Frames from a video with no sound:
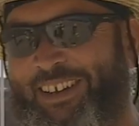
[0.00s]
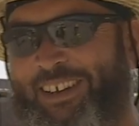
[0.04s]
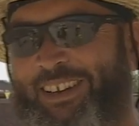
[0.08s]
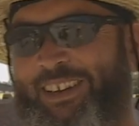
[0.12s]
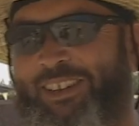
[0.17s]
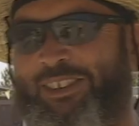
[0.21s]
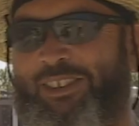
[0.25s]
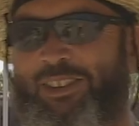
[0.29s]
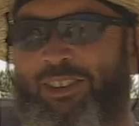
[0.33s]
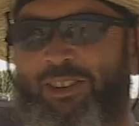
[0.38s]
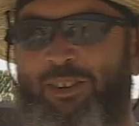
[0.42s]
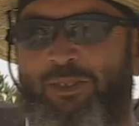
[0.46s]
It
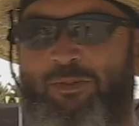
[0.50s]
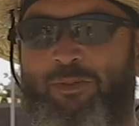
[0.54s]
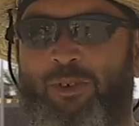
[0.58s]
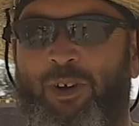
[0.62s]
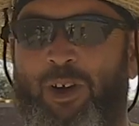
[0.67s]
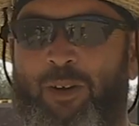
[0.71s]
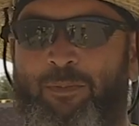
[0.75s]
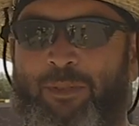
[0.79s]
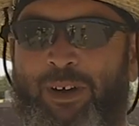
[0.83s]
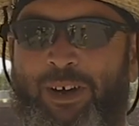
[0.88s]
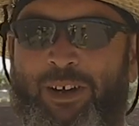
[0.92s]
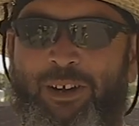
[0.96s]
gets a little
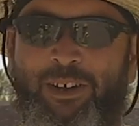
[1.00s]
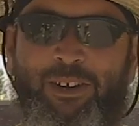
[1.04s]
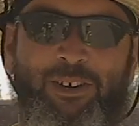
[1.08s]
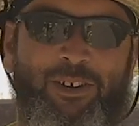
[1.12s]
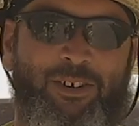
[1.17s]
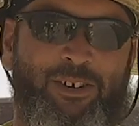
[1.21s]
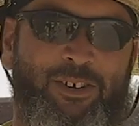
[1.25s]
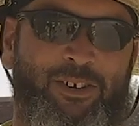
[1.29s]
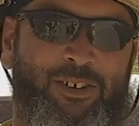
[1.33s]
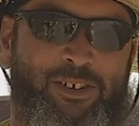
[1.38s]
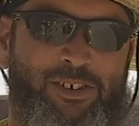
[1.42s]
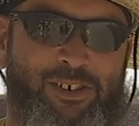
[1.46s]
warm out here
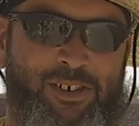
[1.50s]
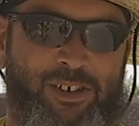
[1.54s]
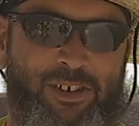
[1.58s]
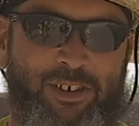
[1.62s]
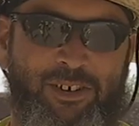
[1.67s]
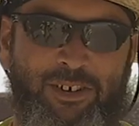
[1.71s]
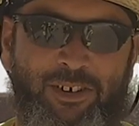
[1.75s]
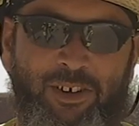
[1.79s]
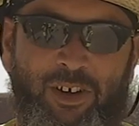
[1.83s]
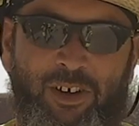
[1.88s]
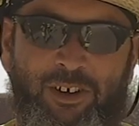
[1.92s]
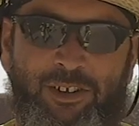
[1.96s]
under the
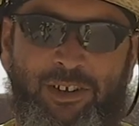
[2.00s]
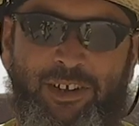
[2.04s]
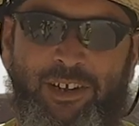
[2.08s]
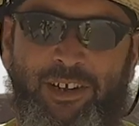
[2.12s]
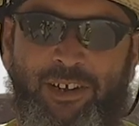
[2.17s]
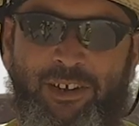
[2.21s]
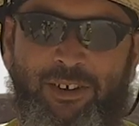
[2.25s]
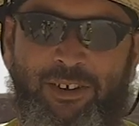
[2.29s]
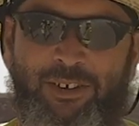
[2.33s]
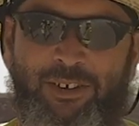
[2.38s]
sun all day,